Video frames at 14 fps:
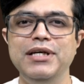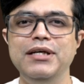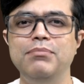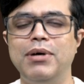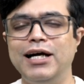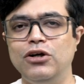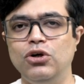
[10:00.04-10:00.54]
B
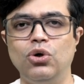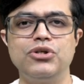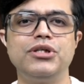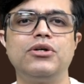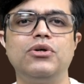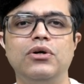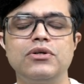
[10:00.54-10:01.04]
by
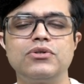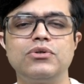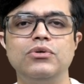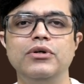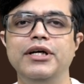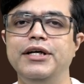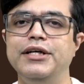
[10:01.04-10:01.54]
logic
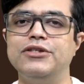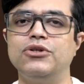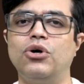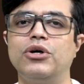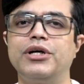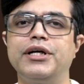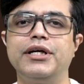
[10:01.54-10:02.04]
also is
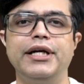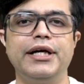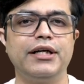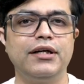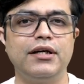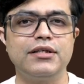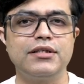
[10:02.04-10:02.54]
not a
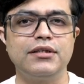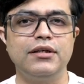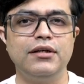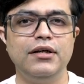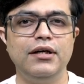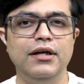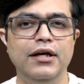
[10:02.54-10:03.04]
correct answer.
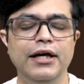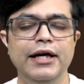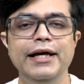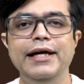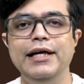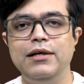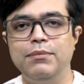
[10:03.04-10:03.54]

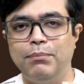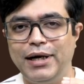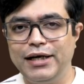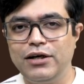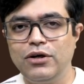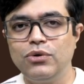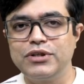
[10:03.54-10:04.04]
It
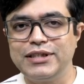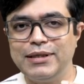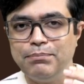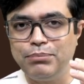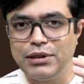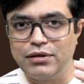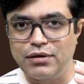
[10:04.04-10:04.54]
might look
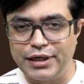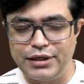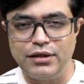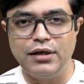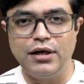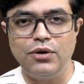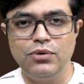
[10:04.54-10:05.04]
simple
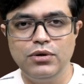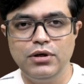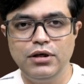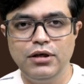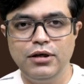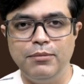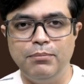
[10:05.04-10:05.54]
right now.
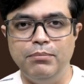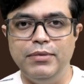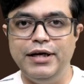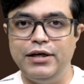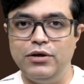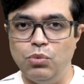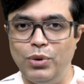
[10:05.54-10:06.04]

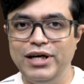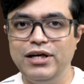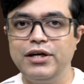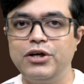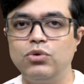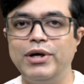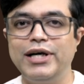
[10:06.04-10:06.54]
It will
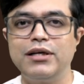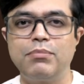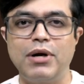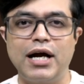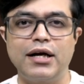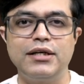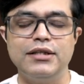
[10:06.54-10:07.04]
require
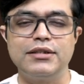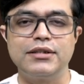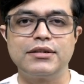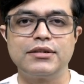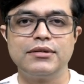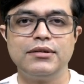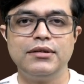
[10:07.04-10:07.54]

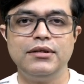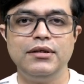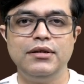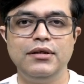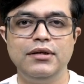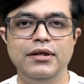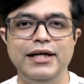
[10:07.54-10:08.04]
practice.
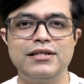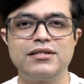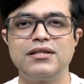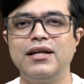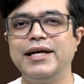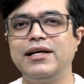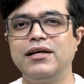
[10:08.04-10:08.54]
It's
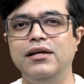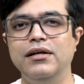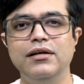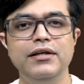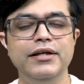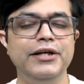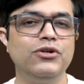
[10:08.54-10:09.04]
like
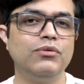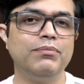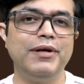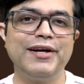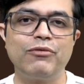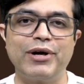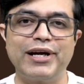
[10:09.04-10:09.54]
learning to
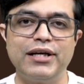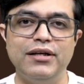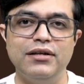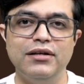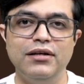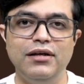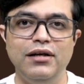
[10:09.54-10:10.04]
play
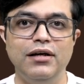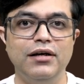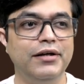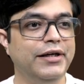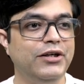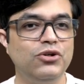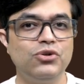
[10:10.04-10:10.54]
cricket,
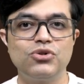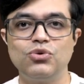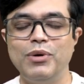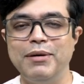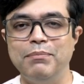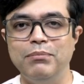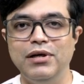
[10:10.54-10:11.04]
learning to
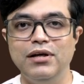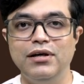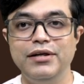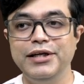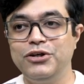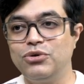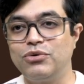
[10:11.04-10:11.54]
swim,
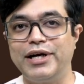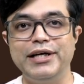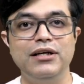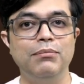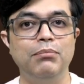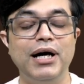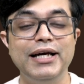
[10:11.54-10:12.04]
learning to
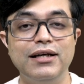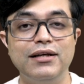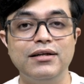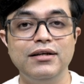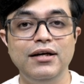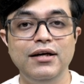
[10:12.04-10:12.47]
ride a bike.